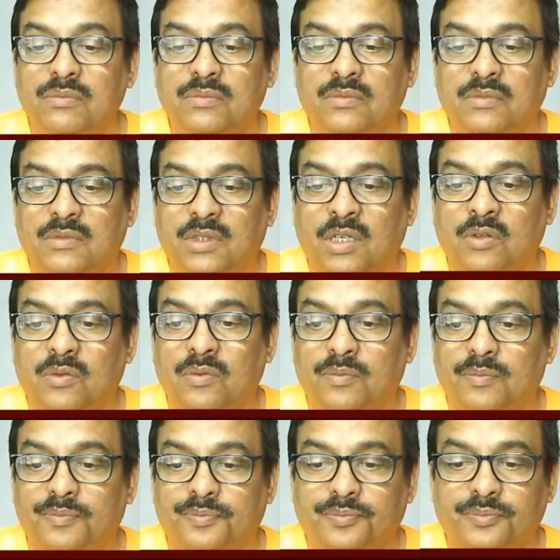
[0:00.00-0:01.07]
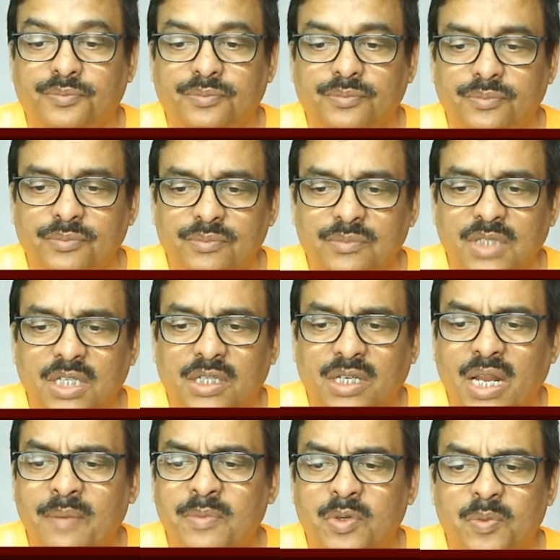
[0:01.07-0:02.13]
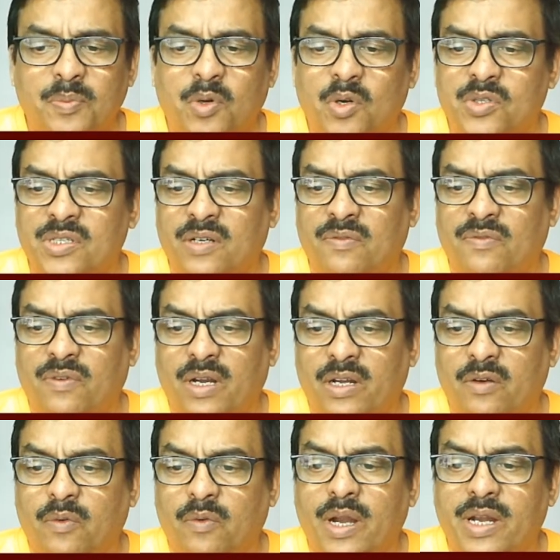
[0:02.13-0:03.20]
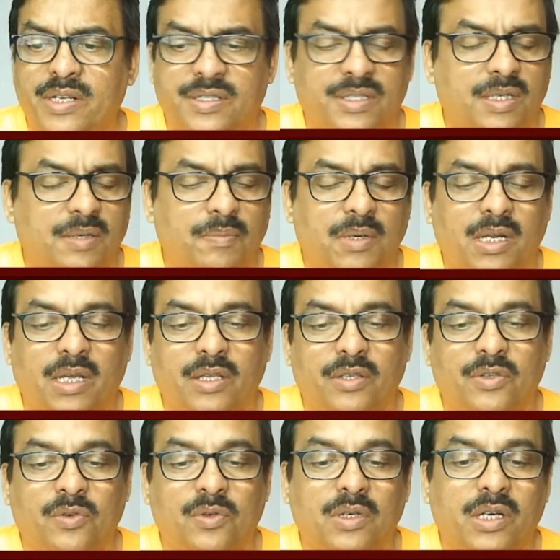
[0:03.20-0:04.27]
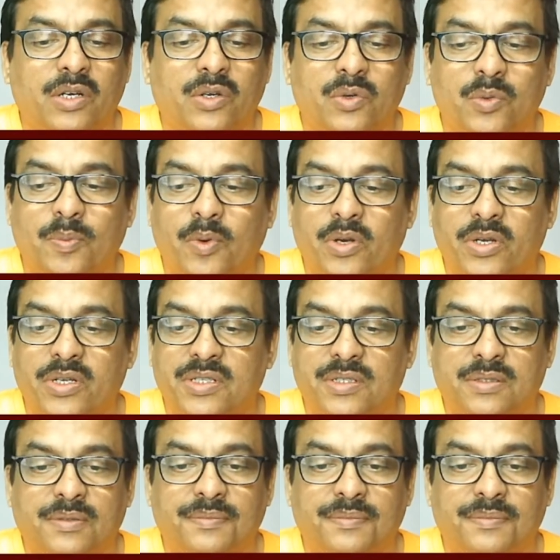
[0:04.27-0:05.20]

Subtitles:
Now, time to pause and find white's reply. You will get 2 points.